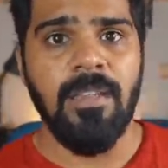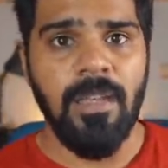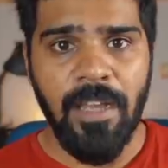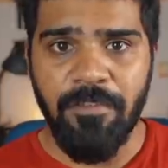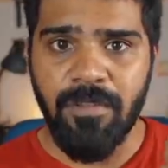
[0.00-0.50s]
The
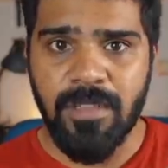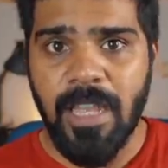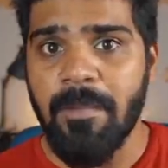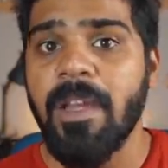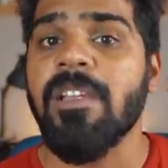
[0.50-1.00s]
iPhone's
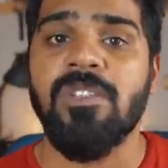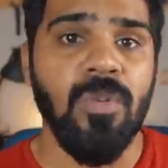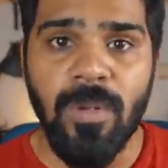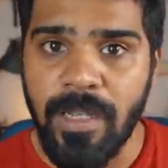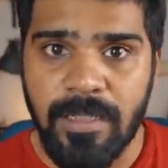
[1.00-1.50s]
camera is
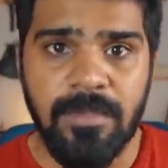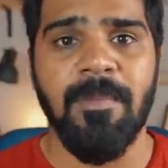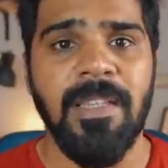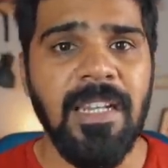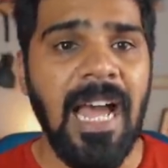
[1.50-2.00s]
no less,
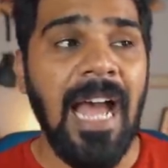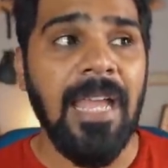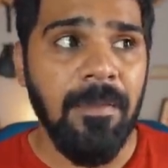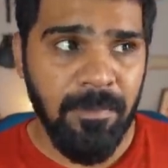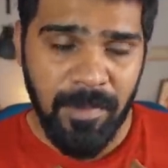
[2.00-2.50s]
but then I